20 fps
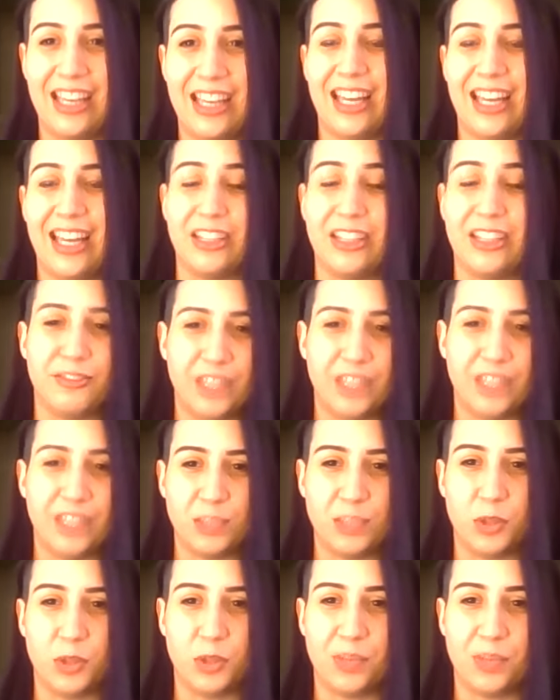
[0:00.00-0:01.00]
and their
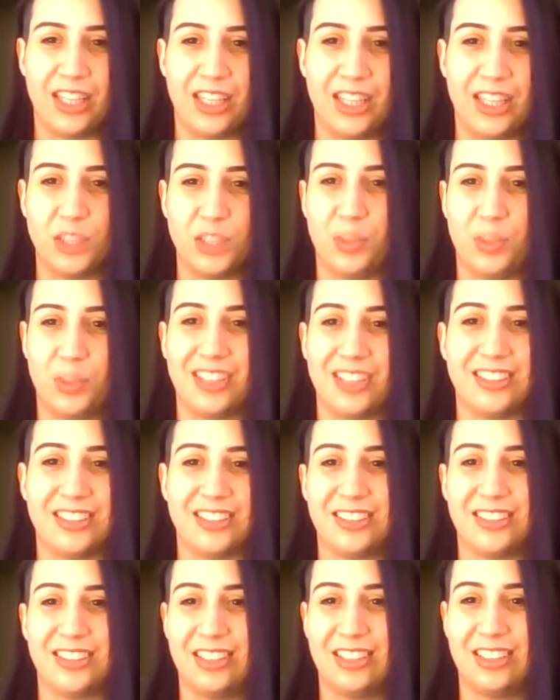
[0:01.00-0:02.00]
Facebook page because they're
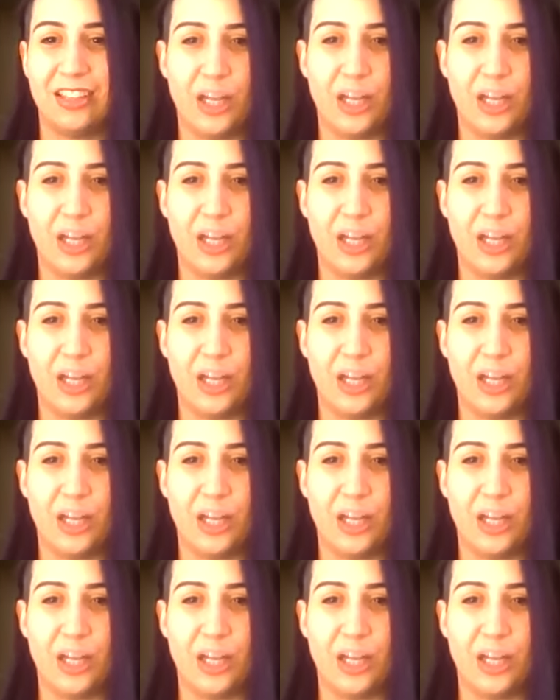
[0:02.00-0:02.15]
still